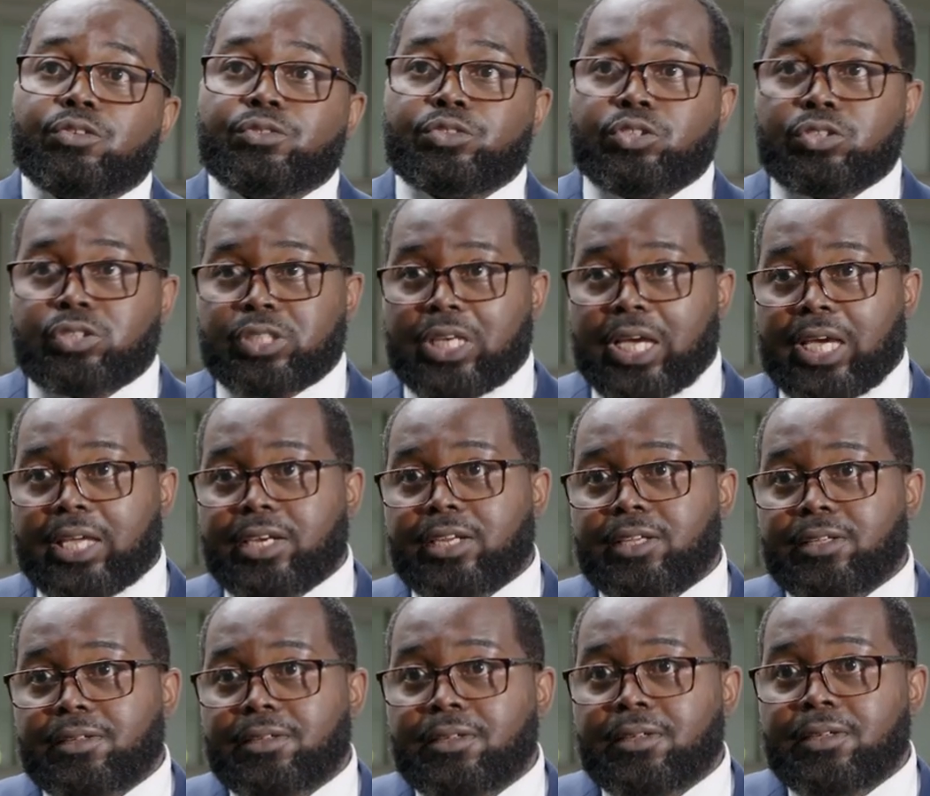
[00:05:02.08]
of society.
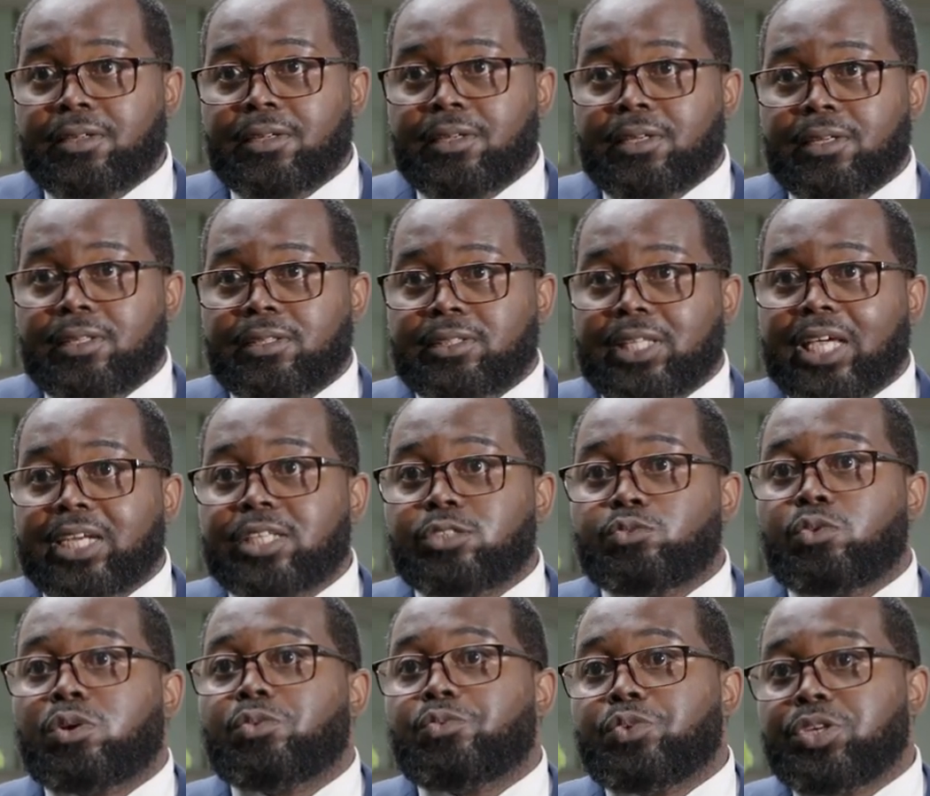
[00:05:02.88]
That
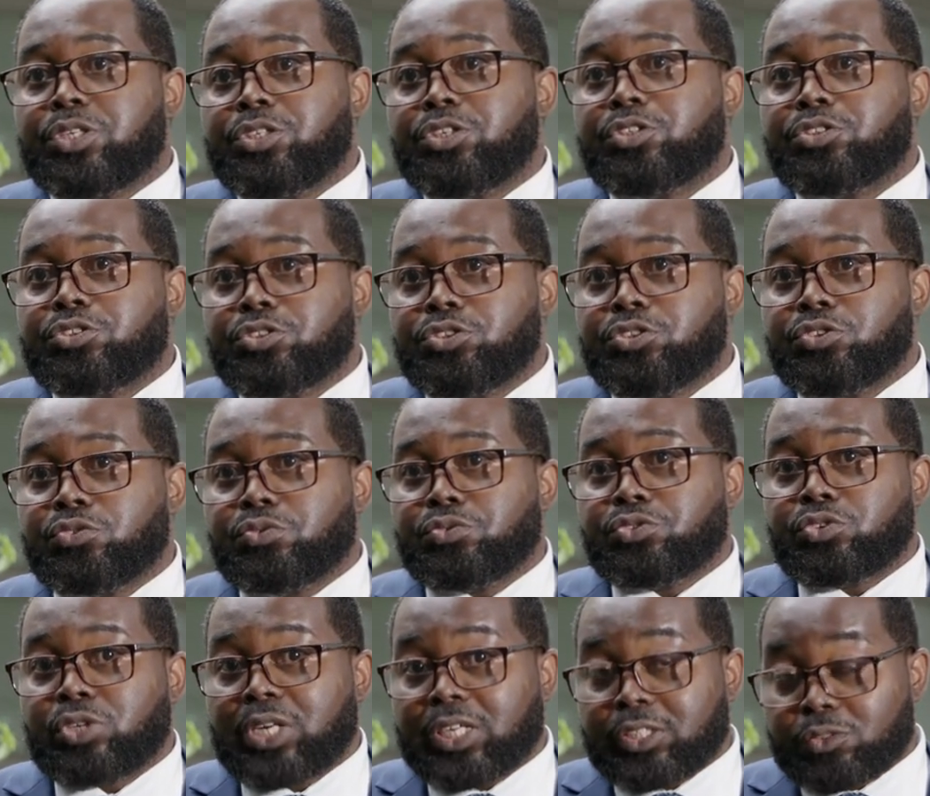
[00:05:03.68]
is what we need to do.
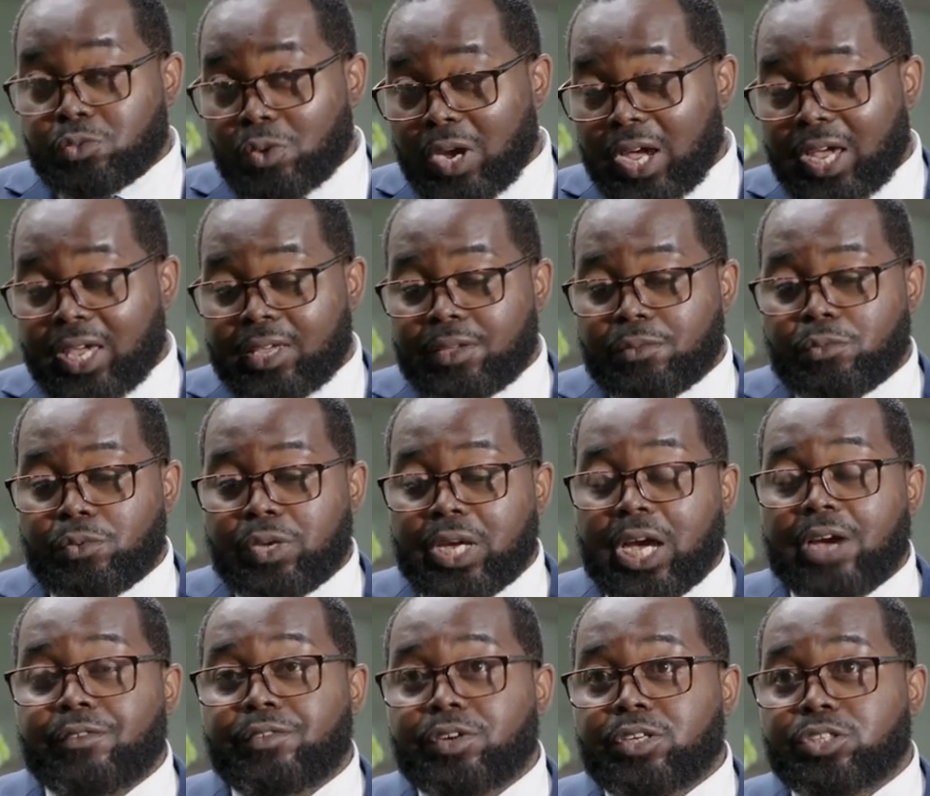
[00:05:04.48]
So that's why we
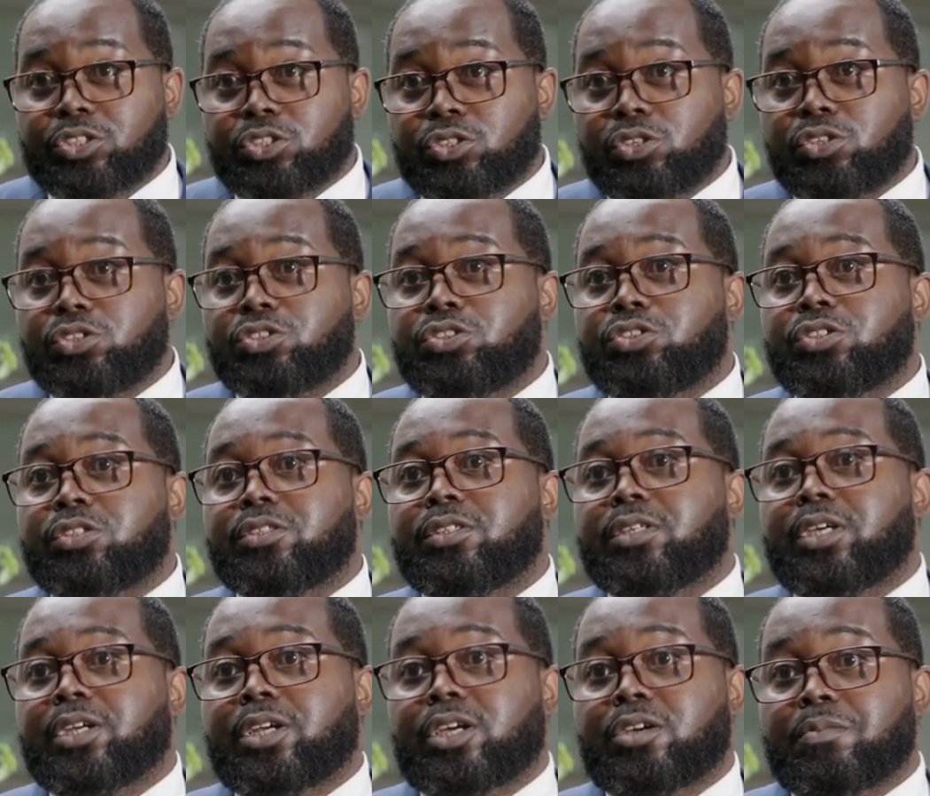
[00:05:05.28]
have a
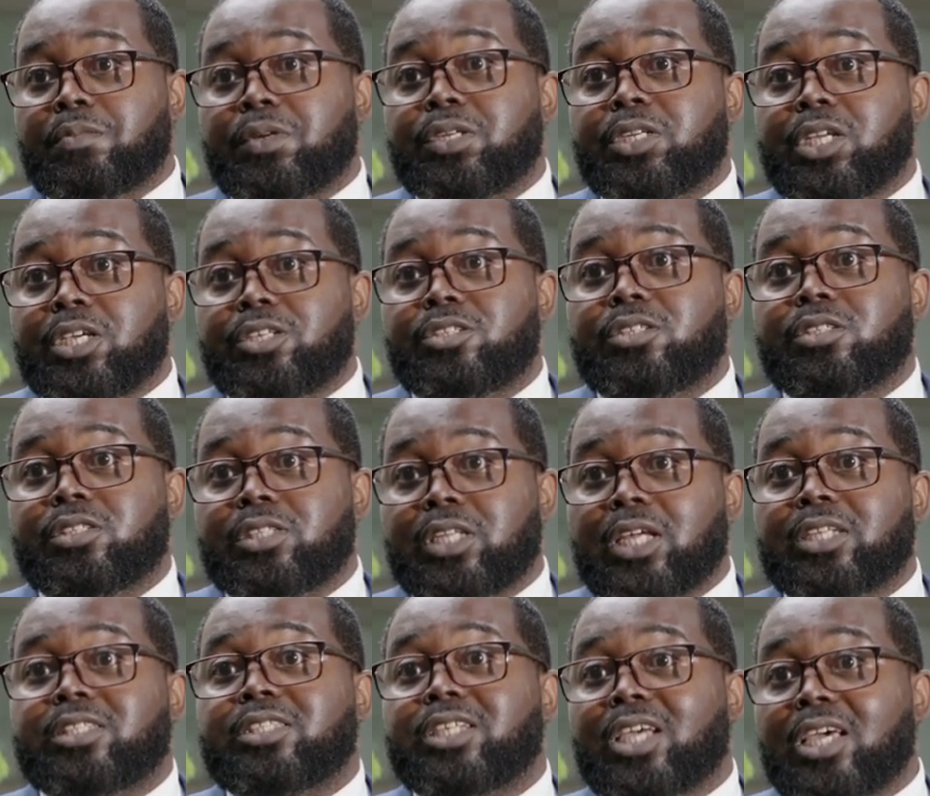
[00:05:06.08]
resolution, a recommendation
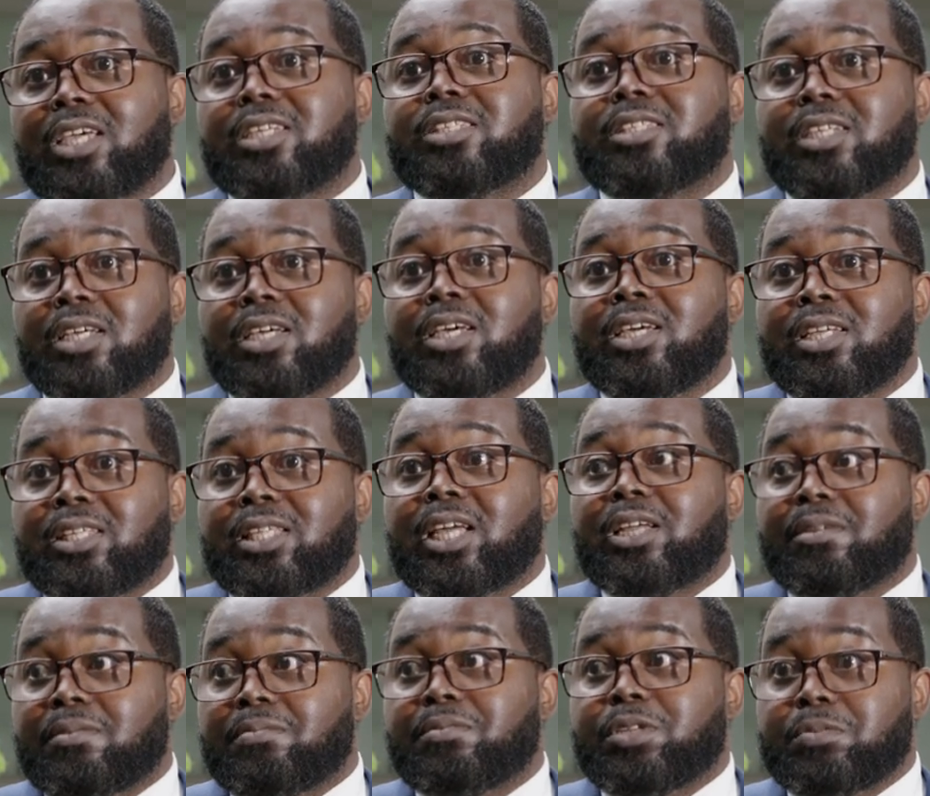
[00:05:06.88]
that says
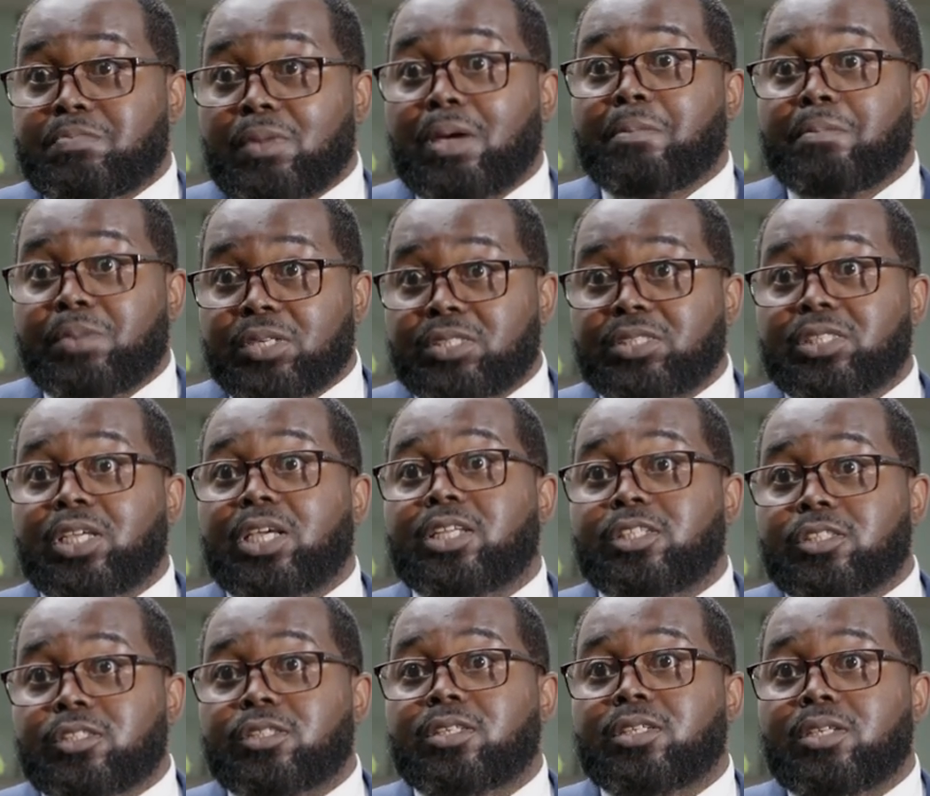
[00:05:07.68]
that the member
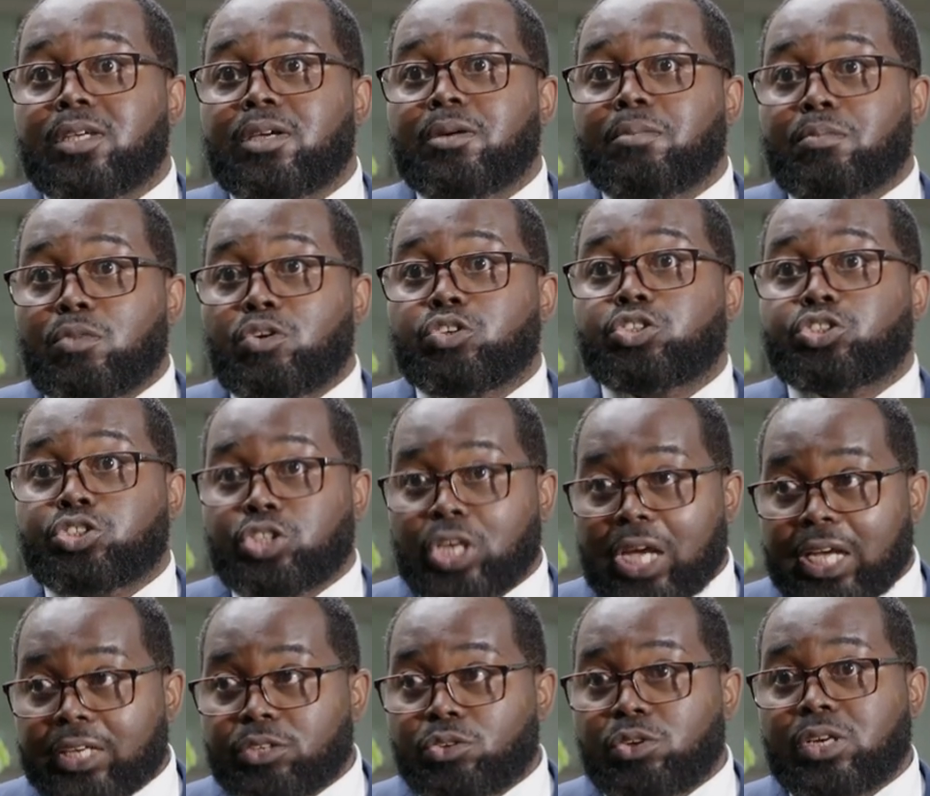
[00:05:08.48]
states must
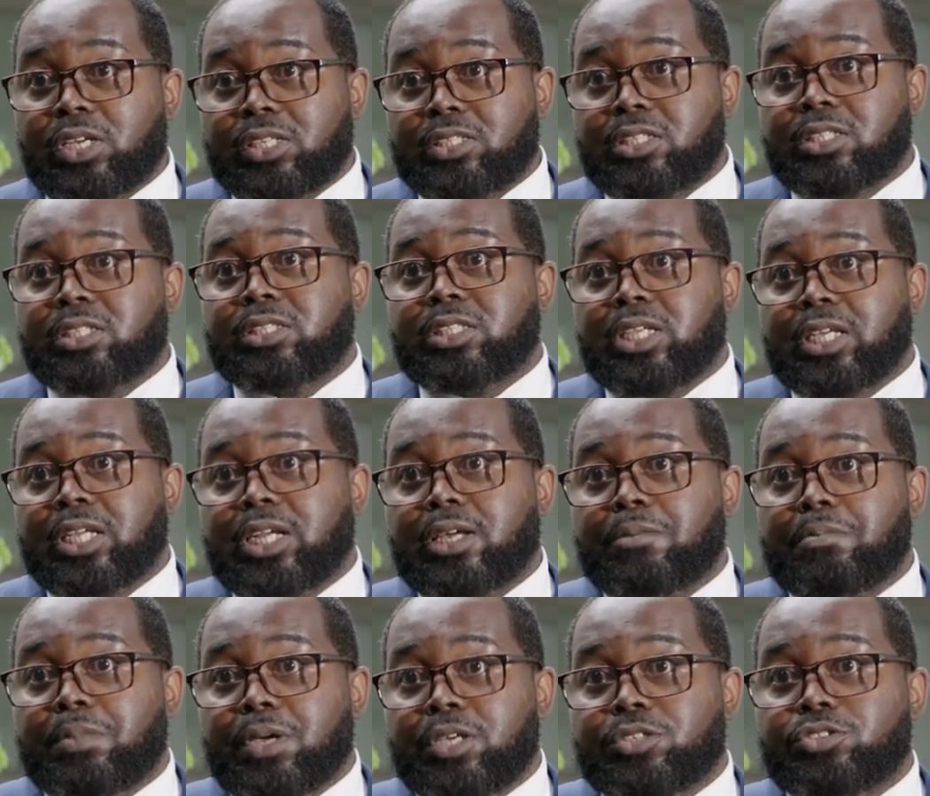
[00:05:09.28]
start collecting
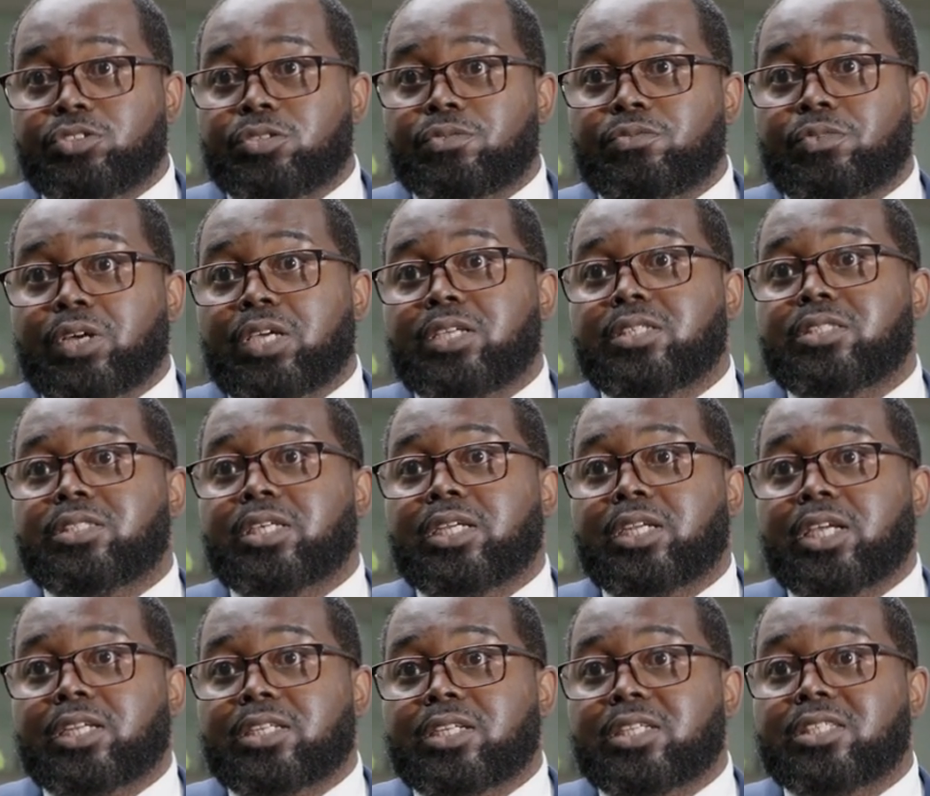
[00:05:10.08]
data based on race
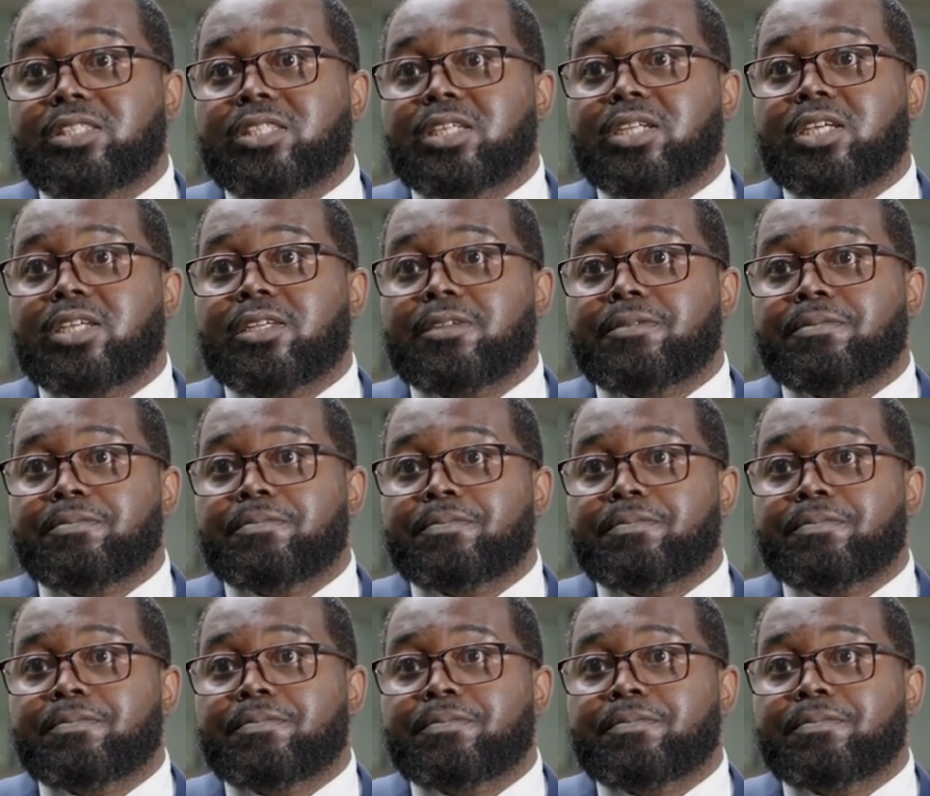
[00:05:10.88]
and ethnicity.